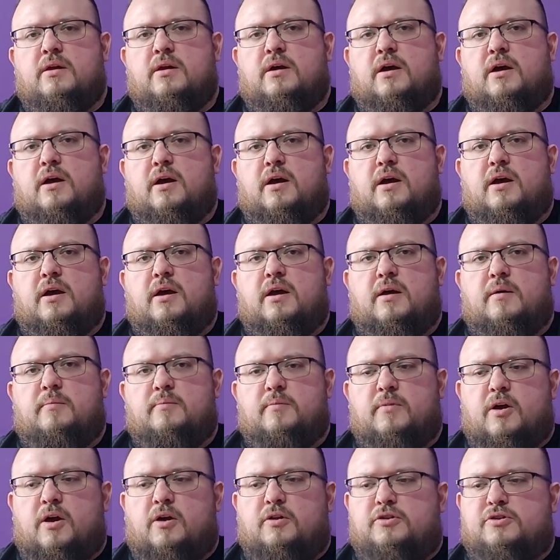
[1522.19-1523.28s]

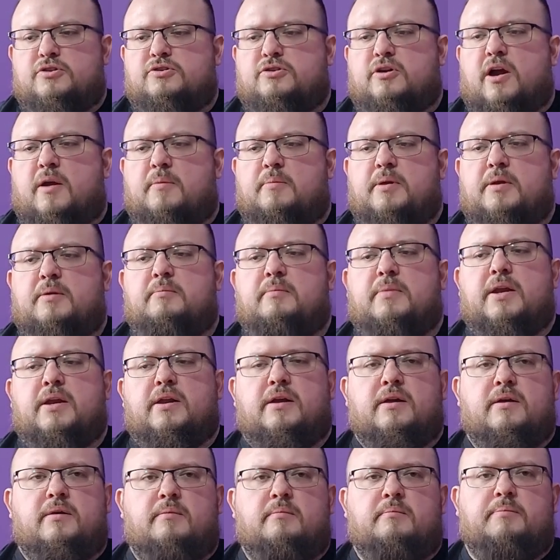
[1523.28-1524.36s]
I'll describe in a minute,